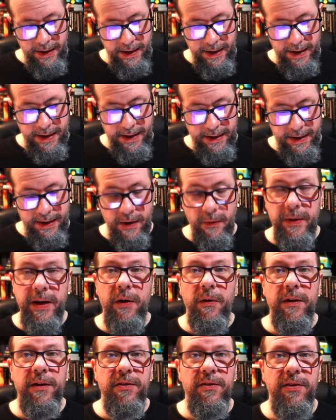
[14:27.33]
And now
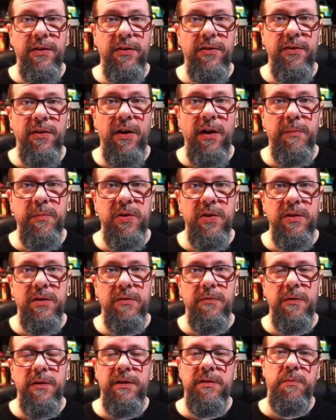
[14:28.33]
here is the synopsis
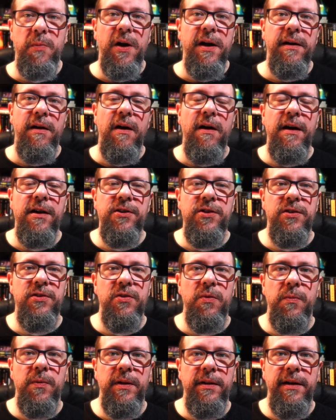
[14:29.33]
for this. Brian Hodge is
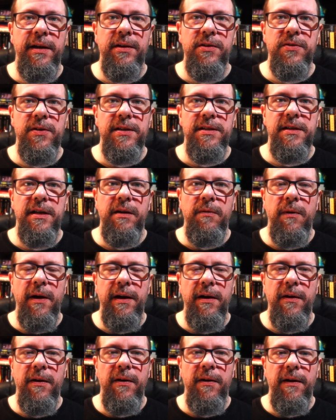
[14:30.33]
a really interesting
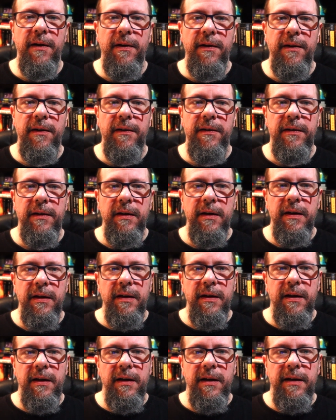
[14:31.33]
writer.
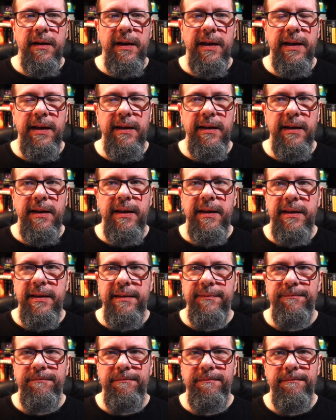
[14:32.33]
He
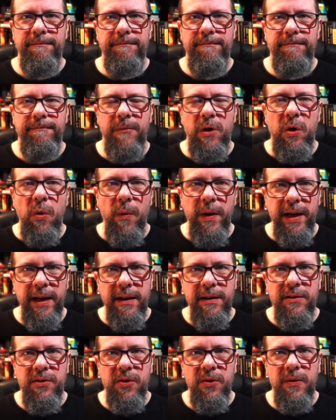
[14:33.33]
going
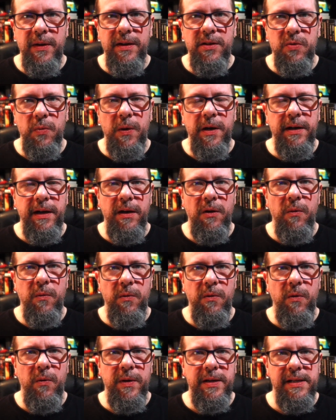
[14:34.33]
into his work, you
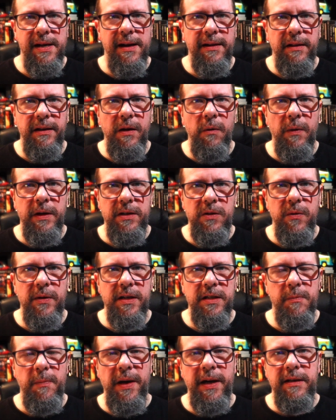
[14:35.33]
don't know exactly what to
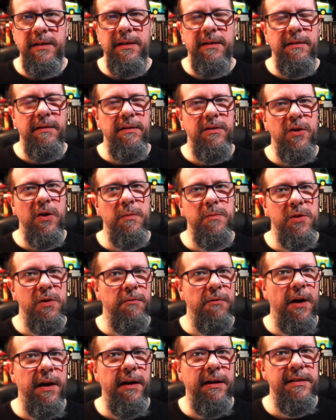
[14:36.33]
expect in terms
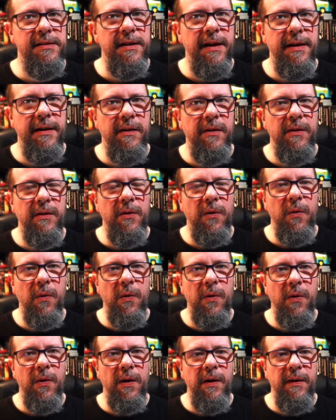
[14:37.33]
of writing style
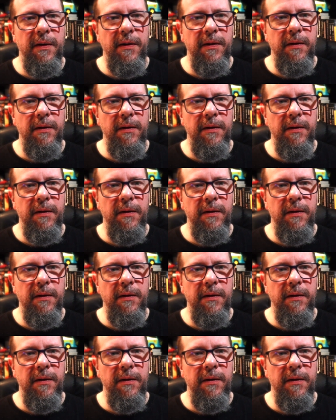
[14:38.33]
or